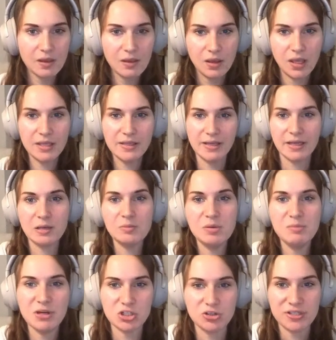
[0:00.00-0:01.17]
that can be
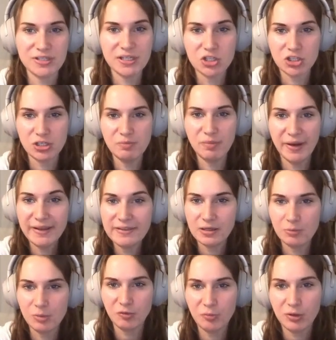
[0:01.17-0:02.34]
measured essentially by the number
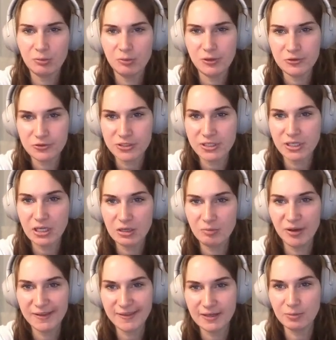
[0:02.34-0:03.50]
of parameters and by
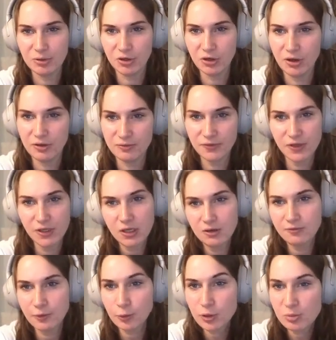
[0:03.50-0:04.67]
the number of
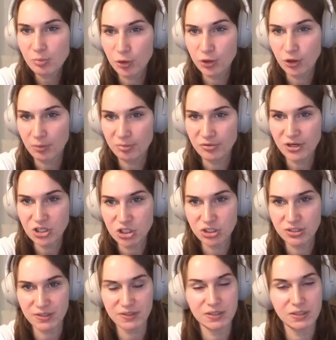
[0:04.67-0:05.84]
floating point
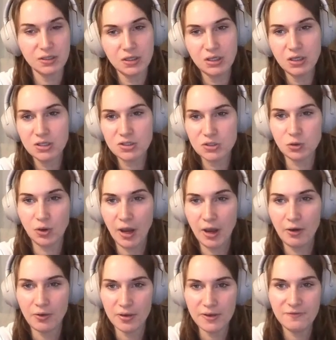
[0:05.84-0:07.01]
operations. So
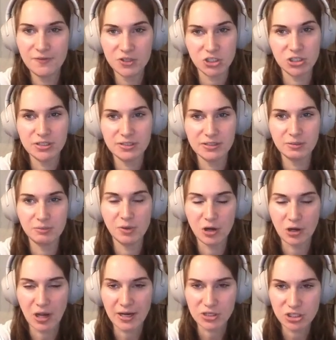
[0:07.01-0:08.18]
how efficient the
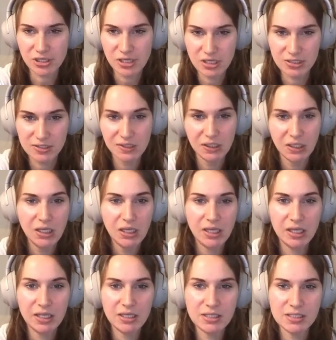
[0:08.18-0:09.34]
model actually is.
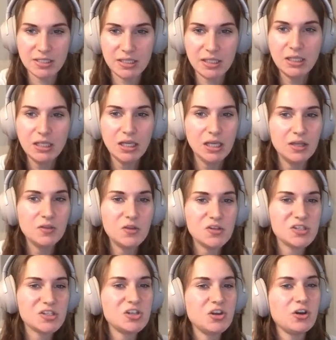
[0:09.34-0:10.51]
And this
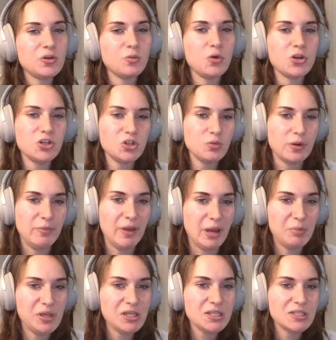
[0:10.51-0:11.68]
is not a one-to-one
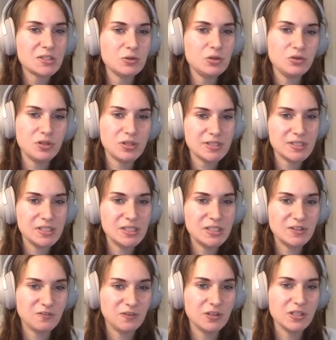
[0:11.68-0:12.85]
mapping. So you can see
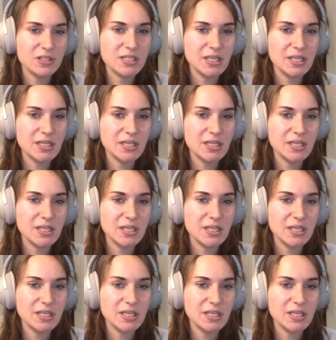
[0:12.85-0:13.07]
different,